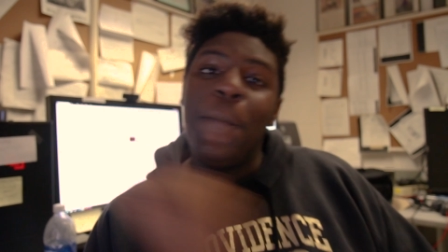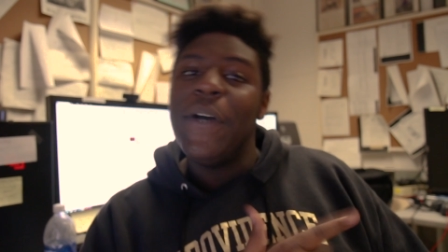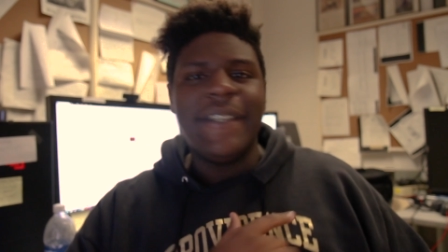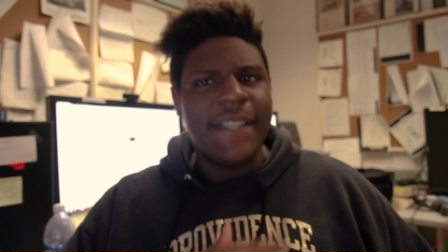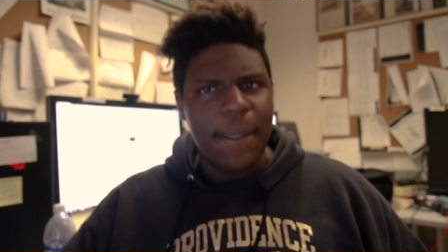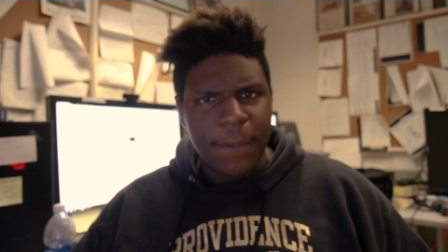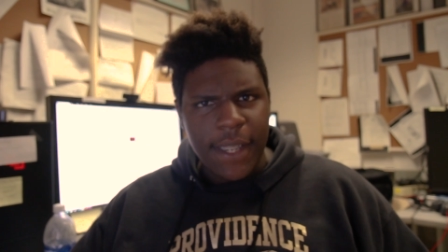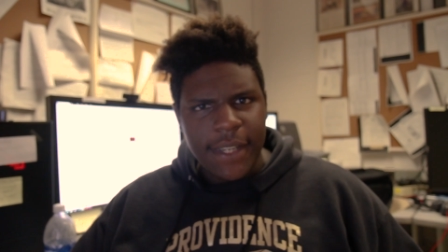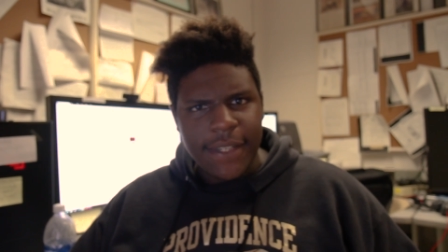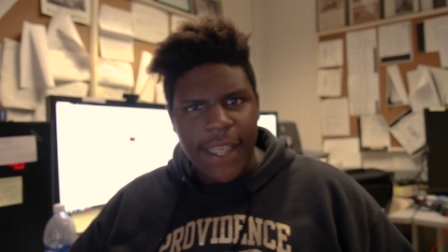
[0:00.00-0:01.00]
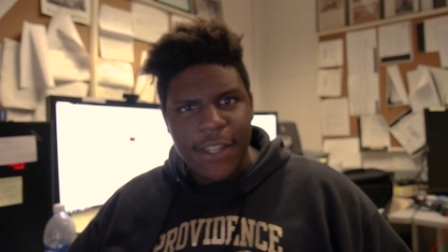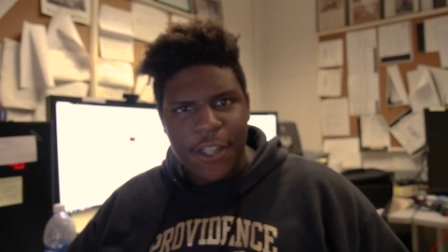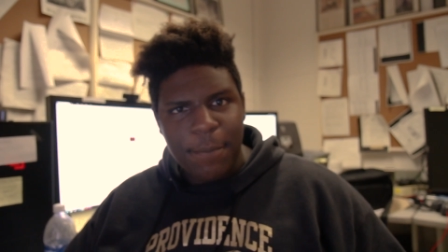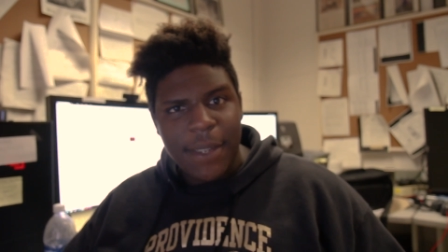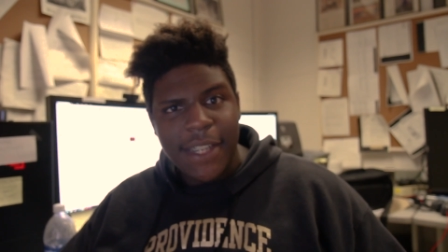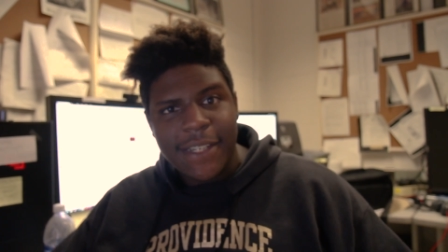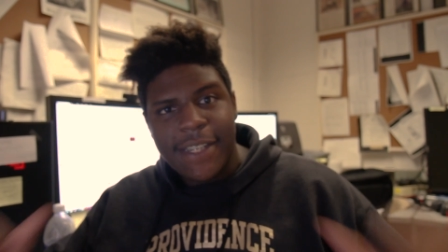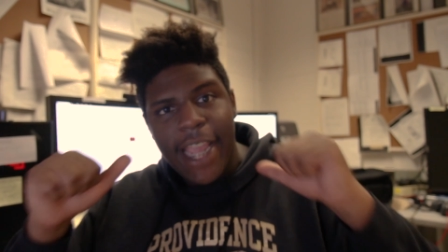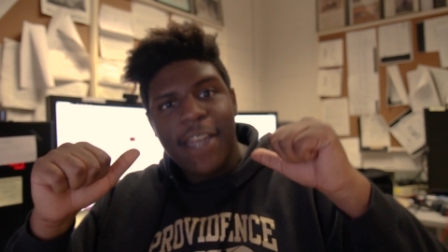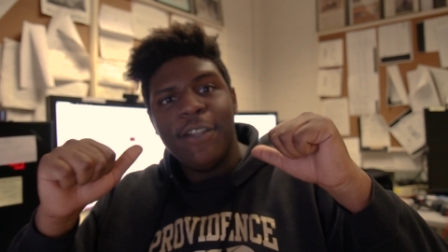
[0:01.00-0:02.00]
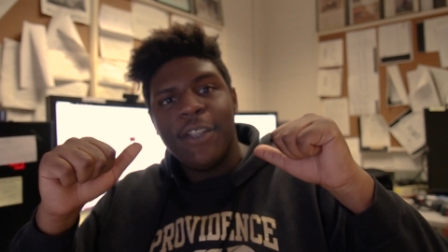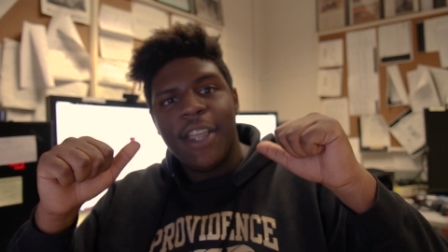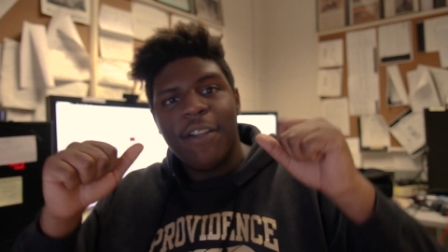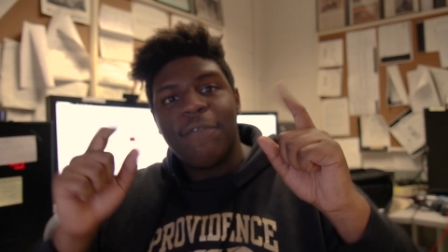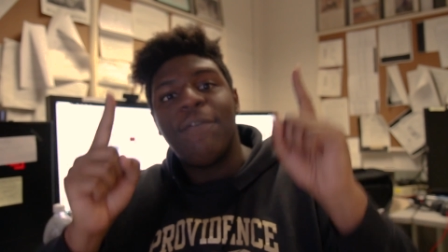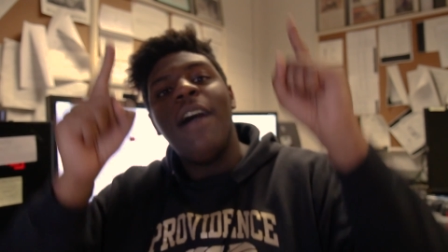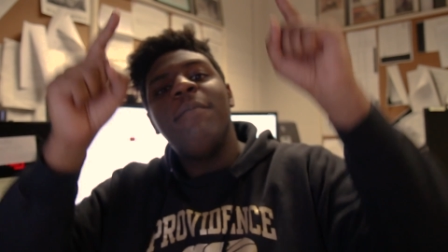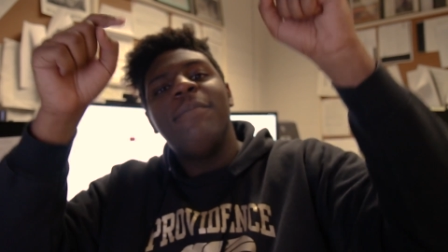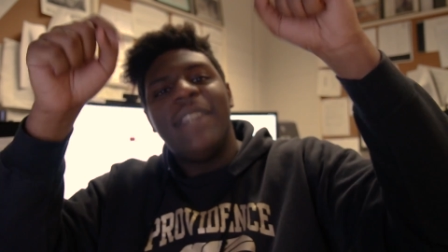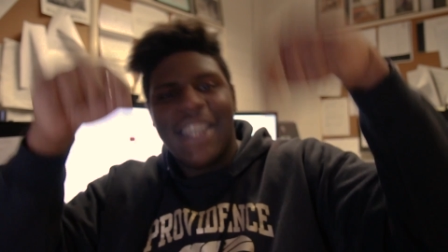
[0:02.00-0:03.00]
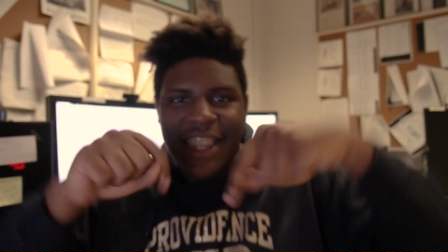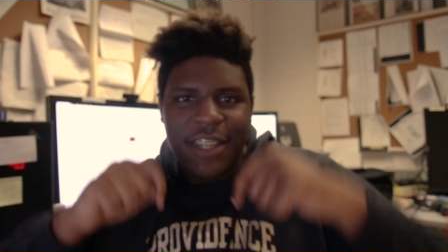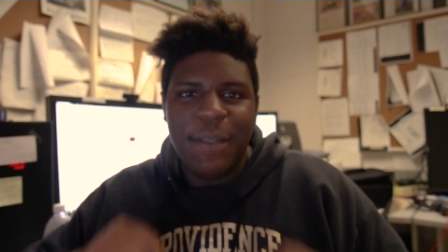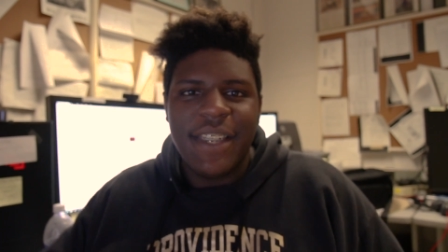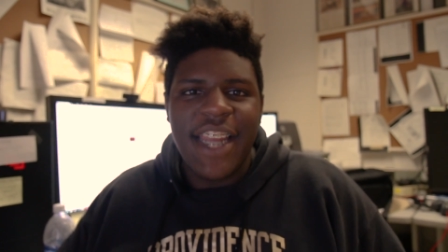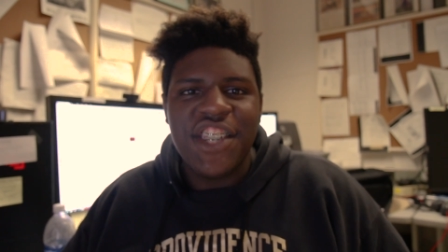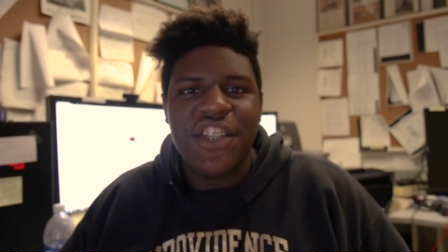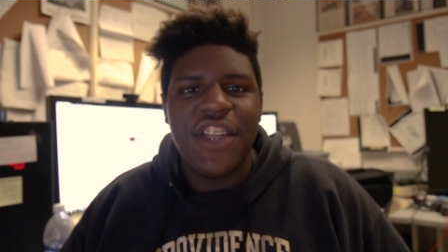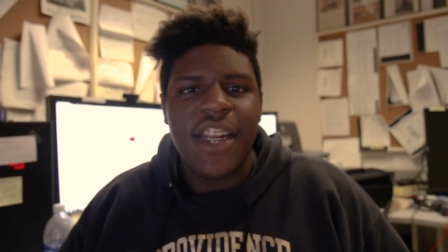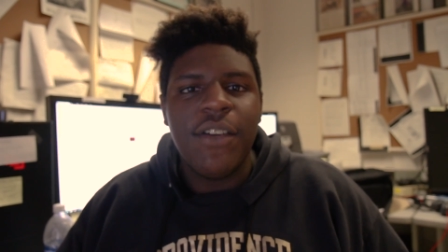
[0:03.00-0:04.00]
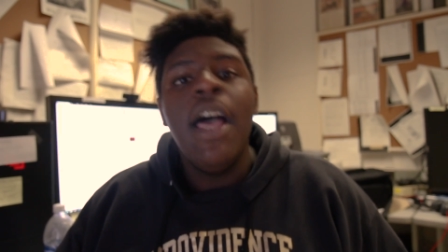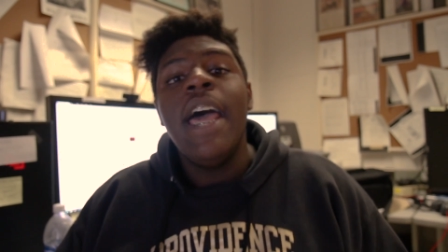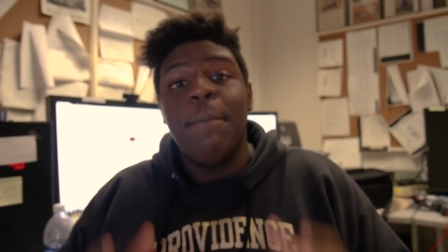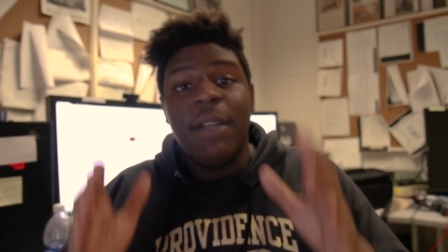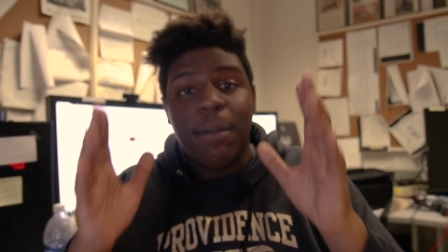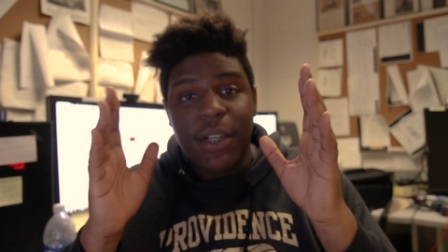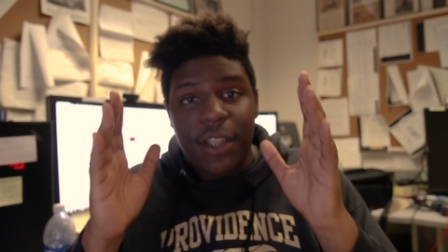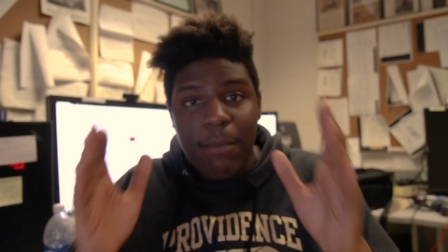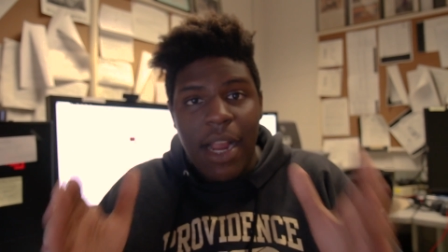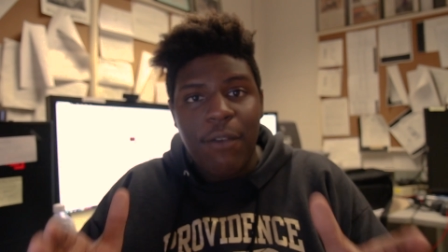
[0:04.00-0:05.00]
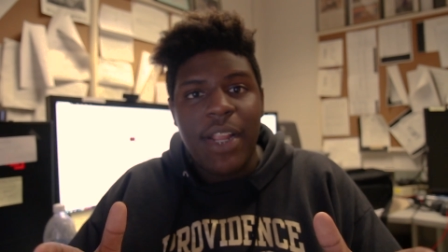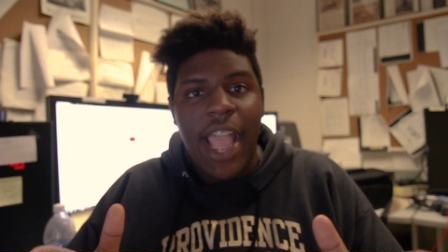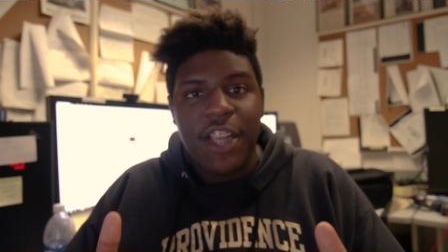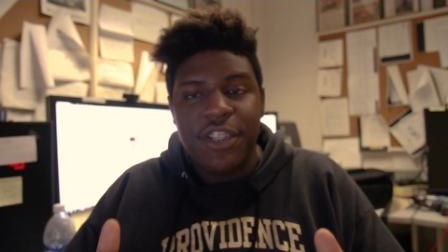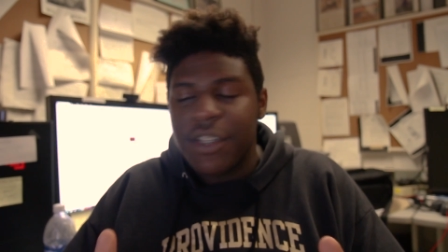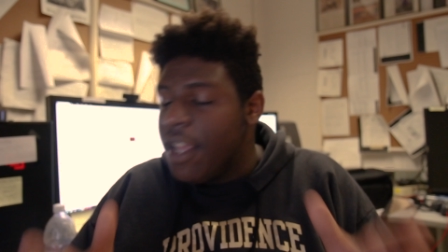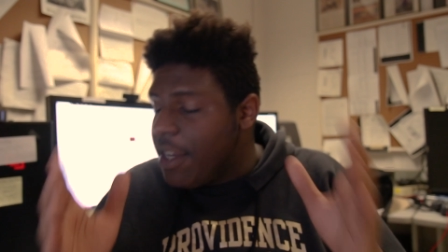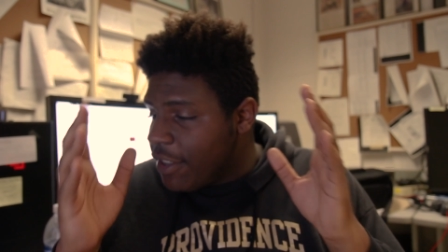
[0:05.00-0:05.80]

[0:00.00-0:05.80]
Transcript: What's up ladies and gentlemen, it's Daniel here from the Geek Speak Nation channel and I'm here to bring you my reaction